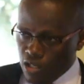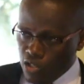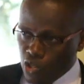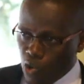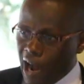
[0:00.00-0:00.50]

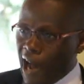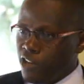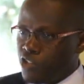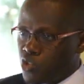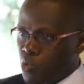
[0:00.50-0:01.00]
you're
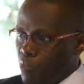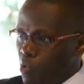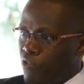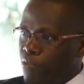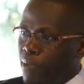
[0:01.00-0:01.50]
urged to
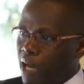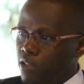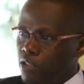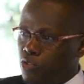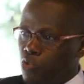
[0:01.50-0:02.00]
move,
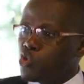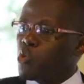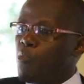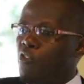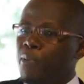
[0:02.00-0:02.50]

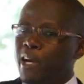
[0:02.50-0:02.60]
not